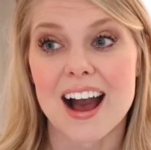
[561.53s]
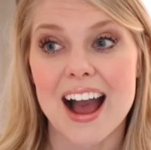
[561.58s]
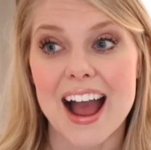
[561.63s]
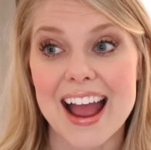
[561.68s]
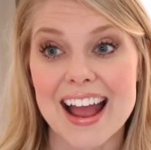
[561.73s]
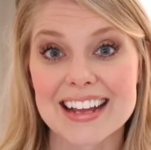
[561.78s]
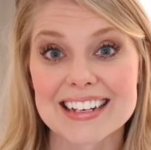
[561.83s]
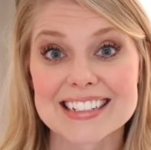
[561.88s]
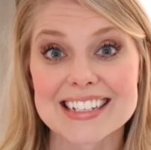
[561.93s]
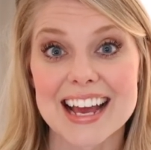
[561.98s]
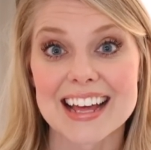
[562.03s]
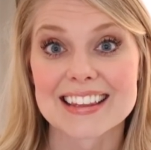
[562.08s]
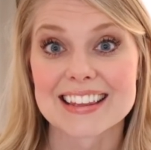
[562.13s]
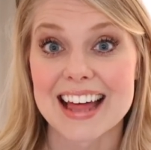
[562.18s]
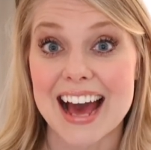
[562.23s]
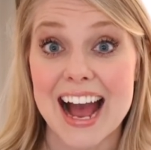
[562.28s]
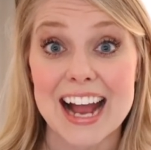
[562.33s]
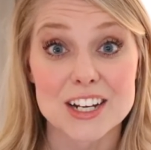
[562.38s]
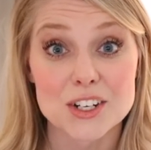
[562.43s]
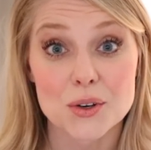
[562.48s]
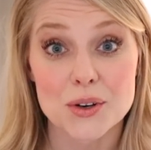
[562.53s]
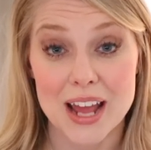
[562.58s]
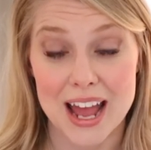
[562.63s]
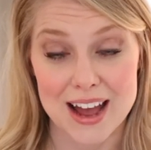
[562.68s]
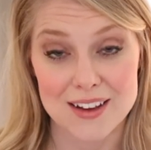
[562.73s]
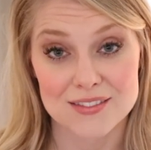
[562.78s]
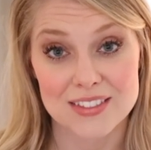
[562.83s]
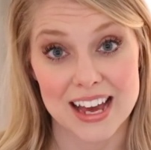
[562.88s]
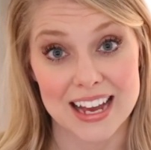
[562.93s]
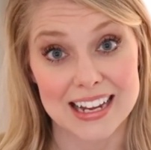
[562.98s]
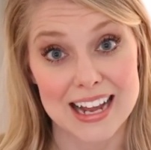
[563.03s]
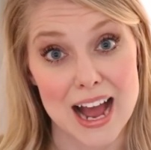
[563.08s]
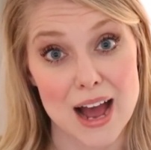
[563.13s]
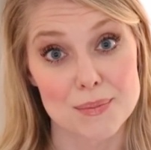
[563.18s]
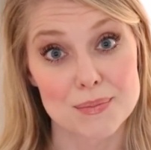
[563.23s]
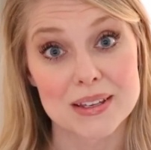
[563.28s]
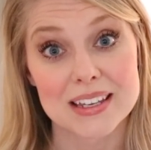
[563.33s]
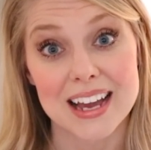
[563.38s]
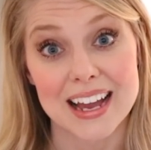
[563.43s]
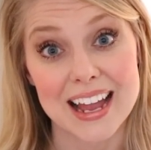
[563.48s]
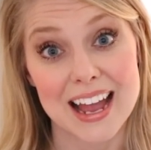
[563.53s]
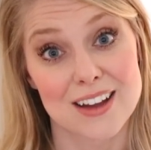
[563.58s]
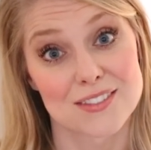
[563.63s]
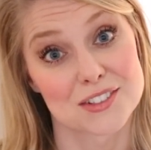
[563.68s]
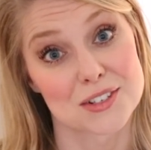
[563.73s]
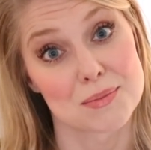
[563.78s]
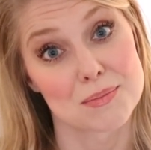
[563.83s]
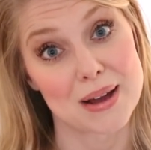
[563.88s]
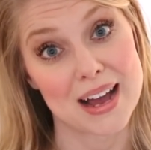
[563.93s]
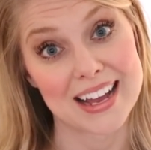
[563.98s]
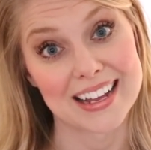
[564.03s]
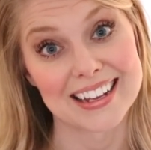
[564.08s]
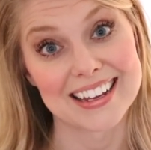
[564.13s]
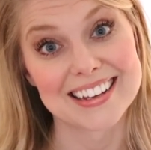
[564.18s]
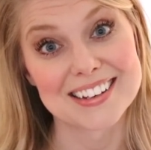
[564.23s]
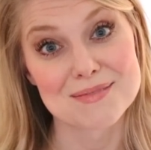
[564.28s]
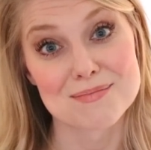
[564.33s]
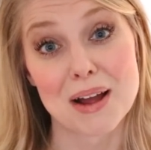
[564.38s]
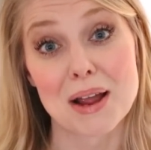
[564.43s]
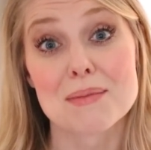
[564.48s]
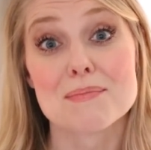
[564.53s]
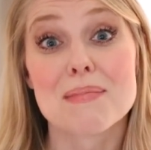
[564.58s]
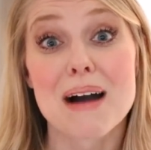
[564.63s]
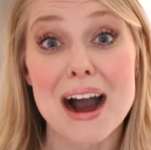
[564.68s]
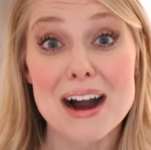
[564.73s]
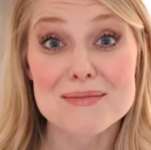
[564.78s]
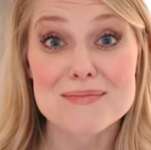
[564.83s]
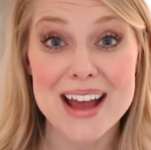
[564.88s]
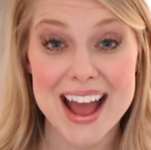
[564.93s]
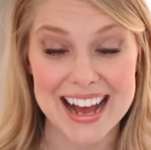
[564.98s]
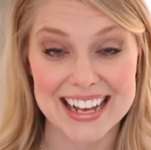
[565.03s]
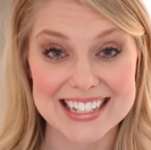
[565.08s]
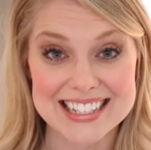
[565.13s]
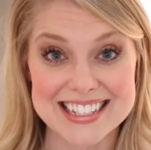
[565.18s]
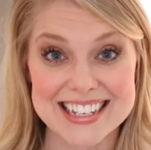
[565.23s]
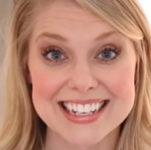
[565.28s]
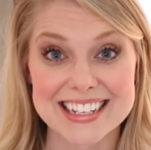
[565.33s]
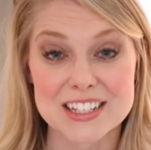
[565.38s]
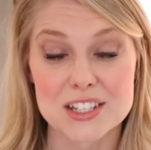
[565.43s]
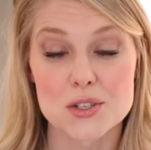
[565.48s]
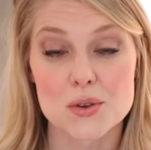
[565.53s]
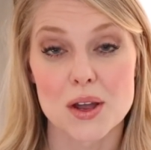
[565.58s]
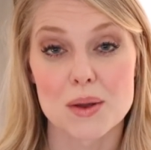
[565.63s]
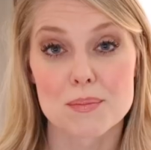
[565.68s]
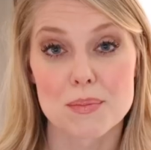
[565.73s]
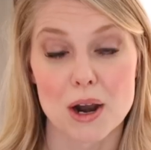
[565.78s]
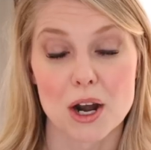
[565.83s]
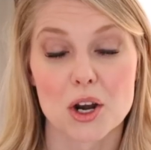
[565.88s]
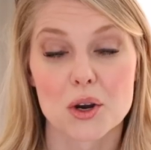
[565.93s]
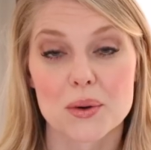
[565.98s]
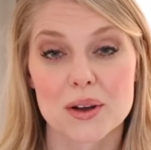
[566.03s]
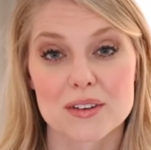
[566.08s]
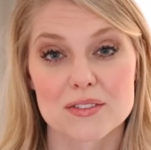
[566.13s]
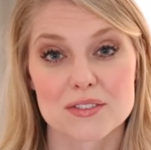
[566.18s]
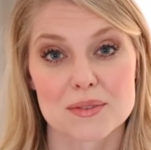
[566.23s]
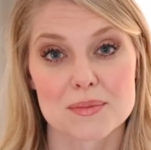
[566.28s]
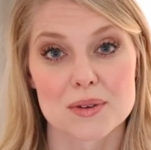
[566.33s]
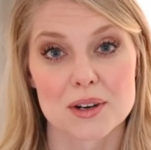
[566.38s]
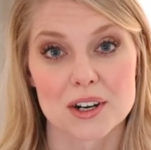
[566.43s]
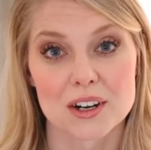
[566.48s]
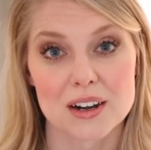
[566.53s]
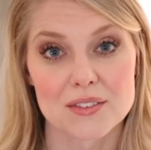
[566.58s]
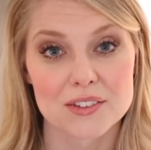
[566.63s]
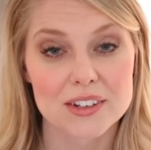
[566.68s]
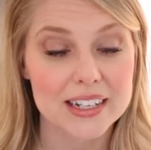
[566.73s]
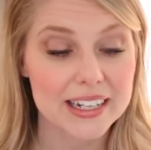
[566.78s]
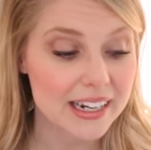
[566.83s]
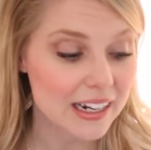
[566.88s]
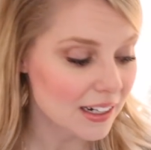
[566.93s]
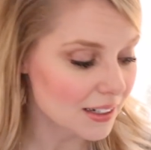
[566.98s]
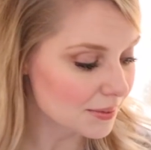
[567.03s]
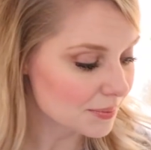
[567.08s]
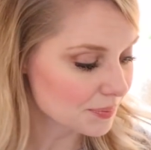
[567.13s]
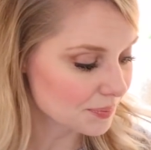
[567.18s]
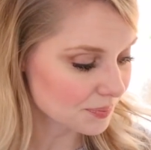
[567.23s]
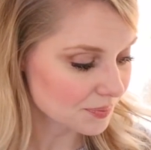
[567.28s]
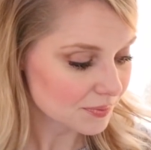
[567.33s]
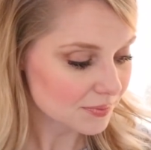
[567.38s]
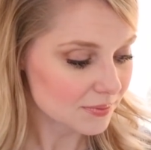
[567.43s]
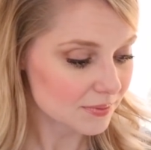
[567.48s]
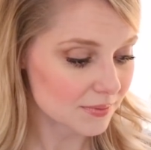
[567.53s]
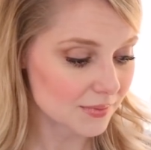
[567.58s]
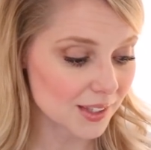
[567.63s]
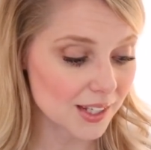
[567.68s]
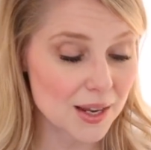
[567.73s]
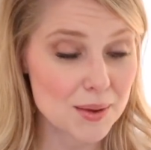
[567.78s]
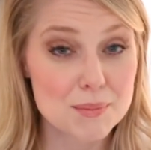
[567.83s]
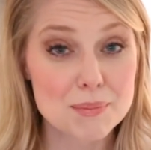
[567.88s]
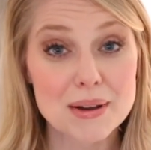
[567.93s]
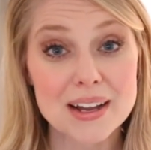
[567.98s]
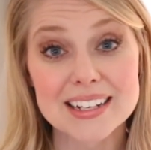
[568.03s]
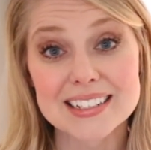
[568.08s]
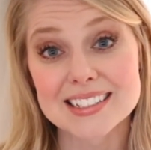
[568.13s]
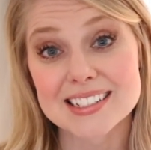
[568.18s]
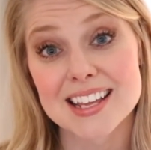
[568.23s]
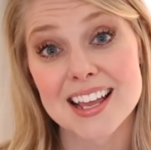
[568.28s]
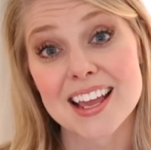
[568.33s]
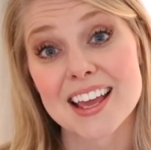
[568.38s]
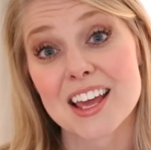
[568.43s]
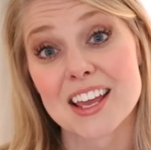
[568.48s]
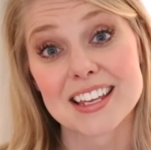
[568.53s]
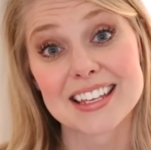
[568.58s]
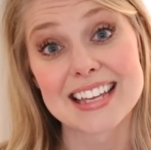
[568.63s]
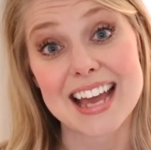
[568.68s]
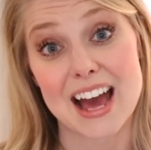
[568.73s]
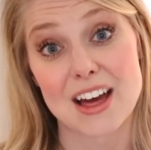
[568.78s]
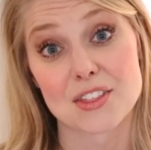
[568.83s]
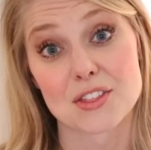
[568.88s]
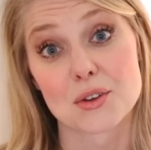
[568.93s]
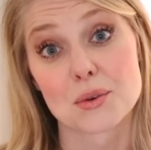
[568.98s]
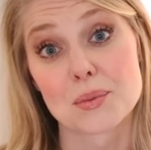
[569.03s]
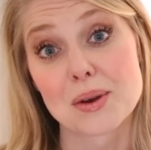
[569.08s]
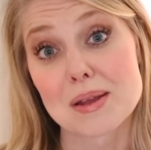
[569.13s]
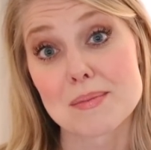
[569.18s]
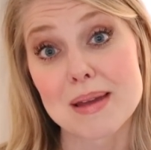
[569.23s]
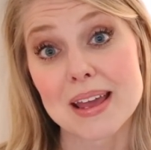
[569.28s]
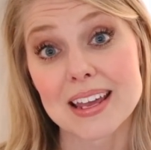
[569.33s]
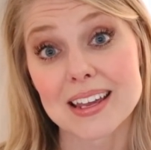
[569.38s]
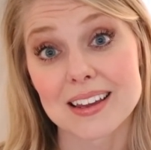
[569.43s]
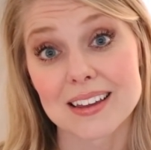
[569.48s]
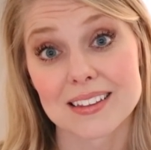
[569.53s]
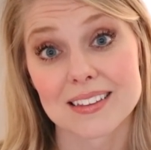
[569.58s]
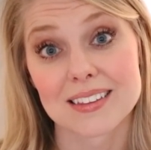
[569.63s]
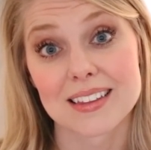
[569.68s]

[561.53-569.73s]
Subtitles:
And I don't have that copy, I have to buy it. My mom has it, and so I borrow it from her every year. But yeah, the remake